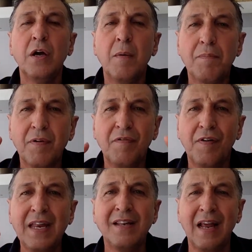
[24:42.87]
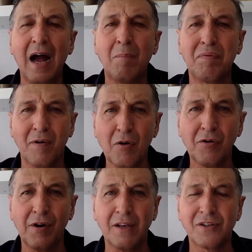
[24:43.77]
prevent our
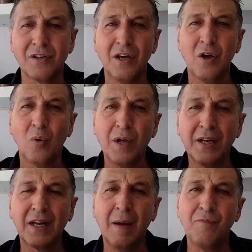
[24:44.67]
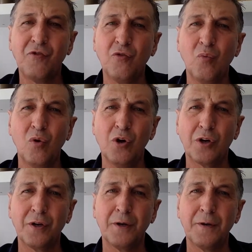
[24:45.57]
progress when it comes to work.